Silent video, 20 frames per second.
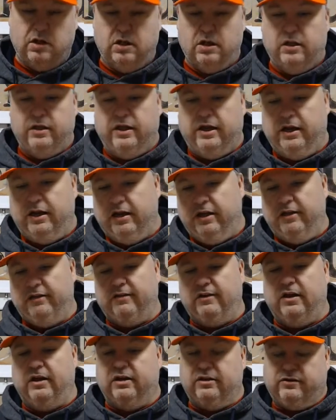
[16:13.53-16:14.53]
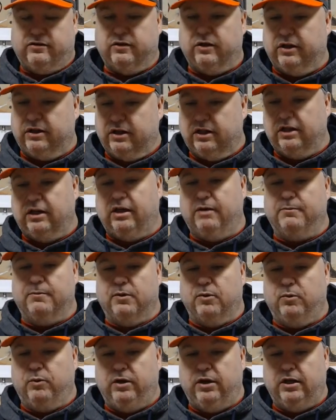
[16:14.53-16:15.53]
That is it. So I did get my
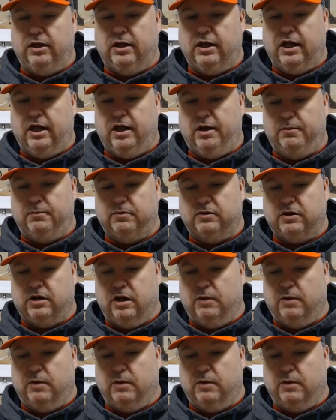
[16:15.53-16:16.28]
Wii games,